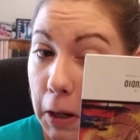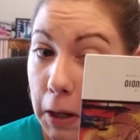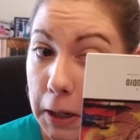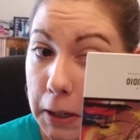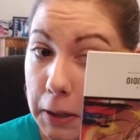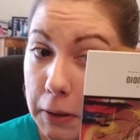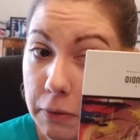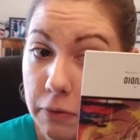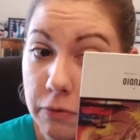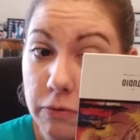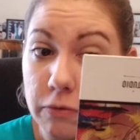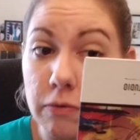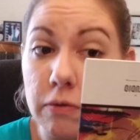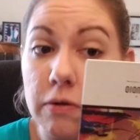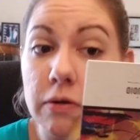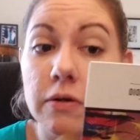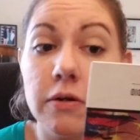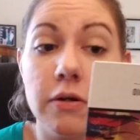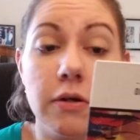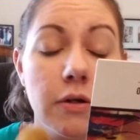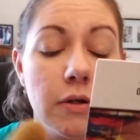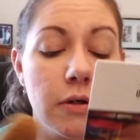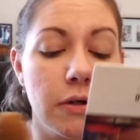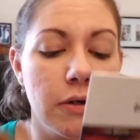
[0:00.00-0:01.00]
you know,
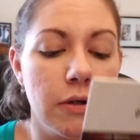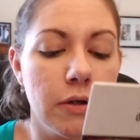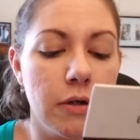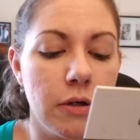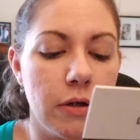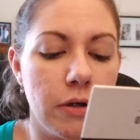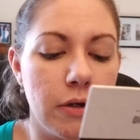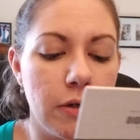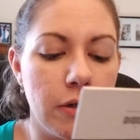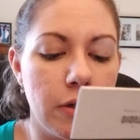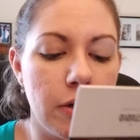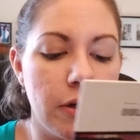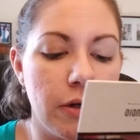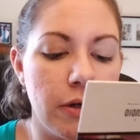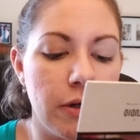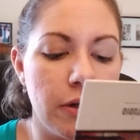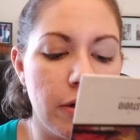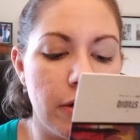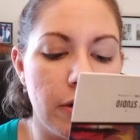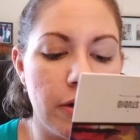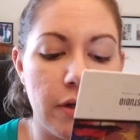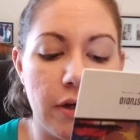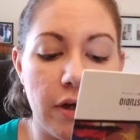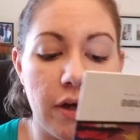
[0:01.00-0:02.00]

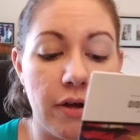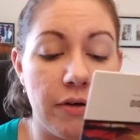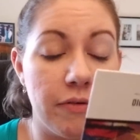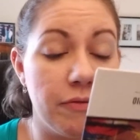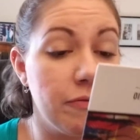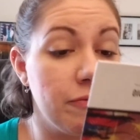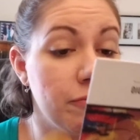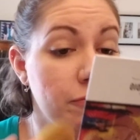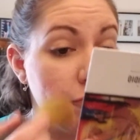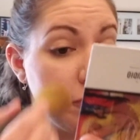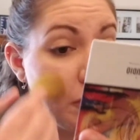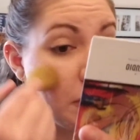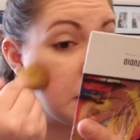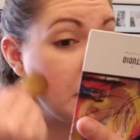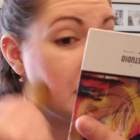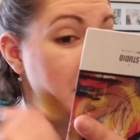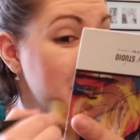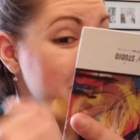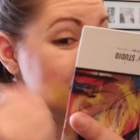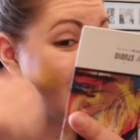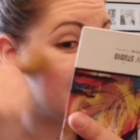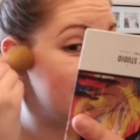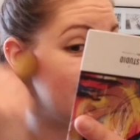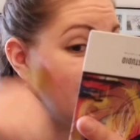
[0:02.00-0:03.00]
a really
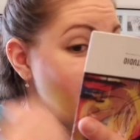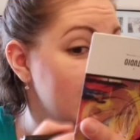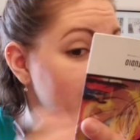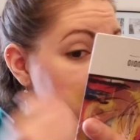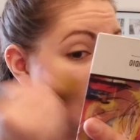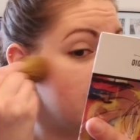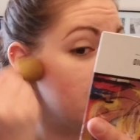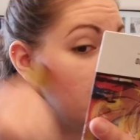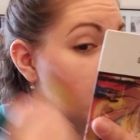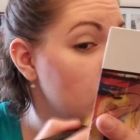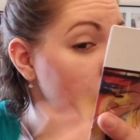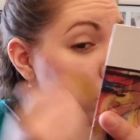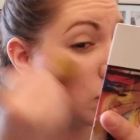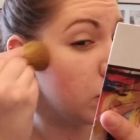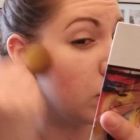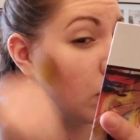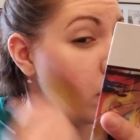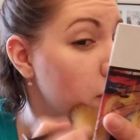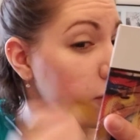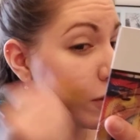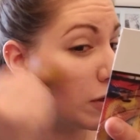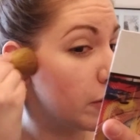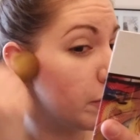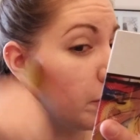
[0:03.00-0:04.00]
simple
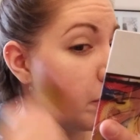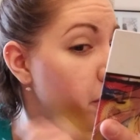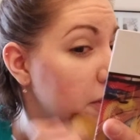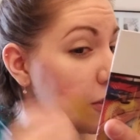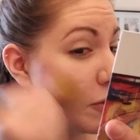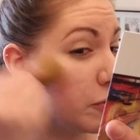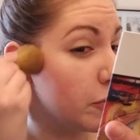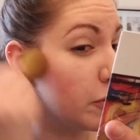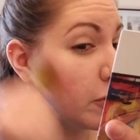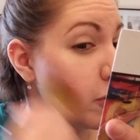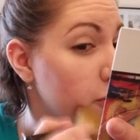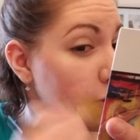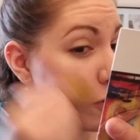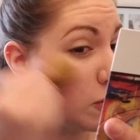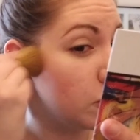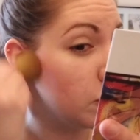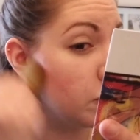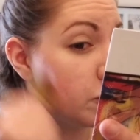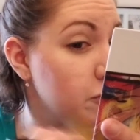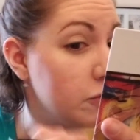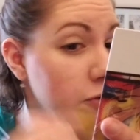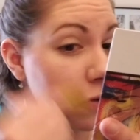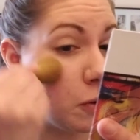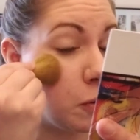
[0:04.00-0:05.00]
look, but you can
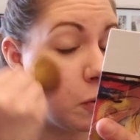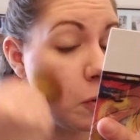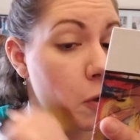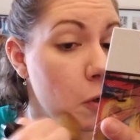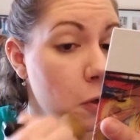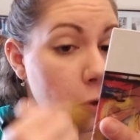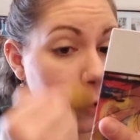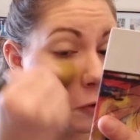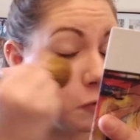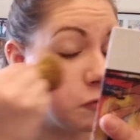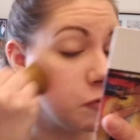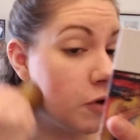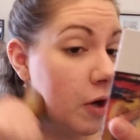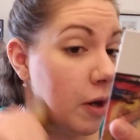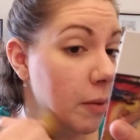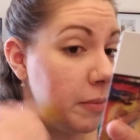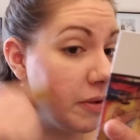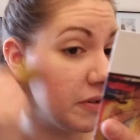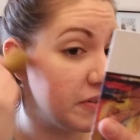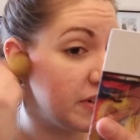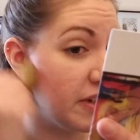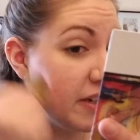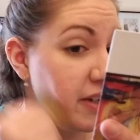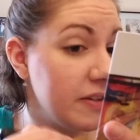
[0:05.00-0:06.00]
also
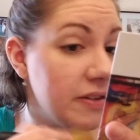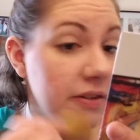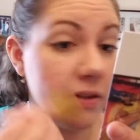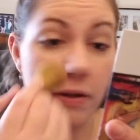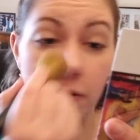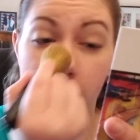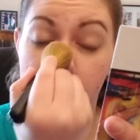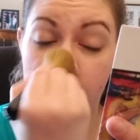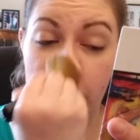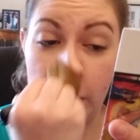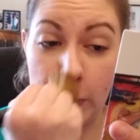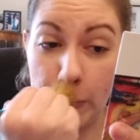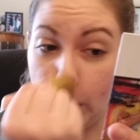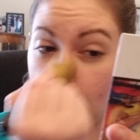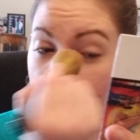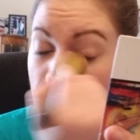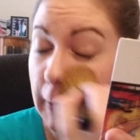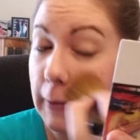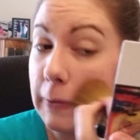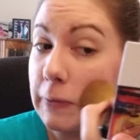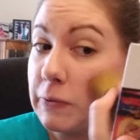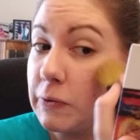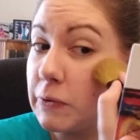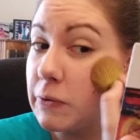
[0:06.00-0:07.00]
dramatize it if you want
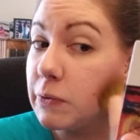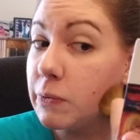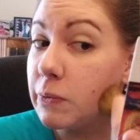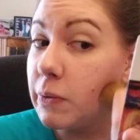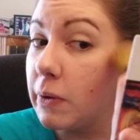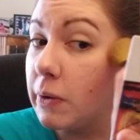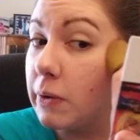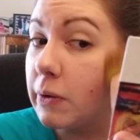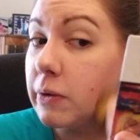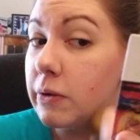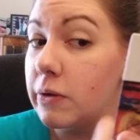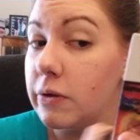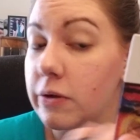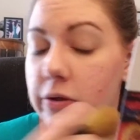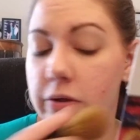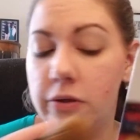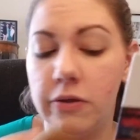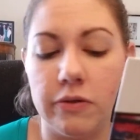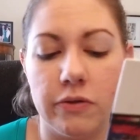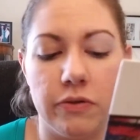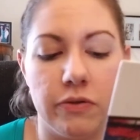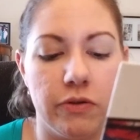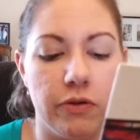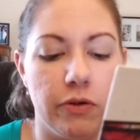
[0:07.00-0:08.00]
to.
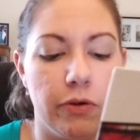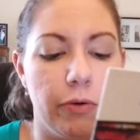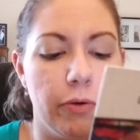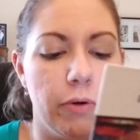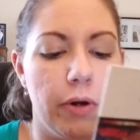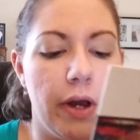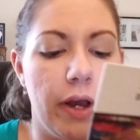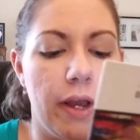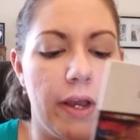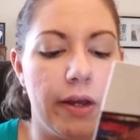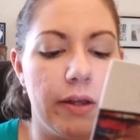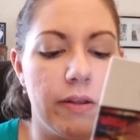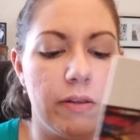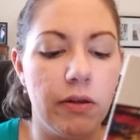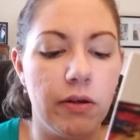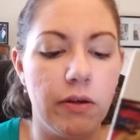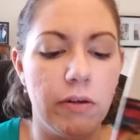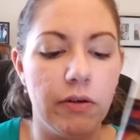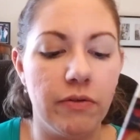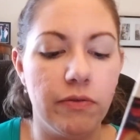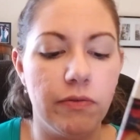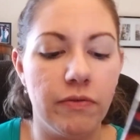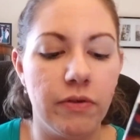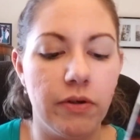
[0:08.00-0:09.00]
So I
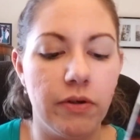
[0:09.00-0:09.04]
love,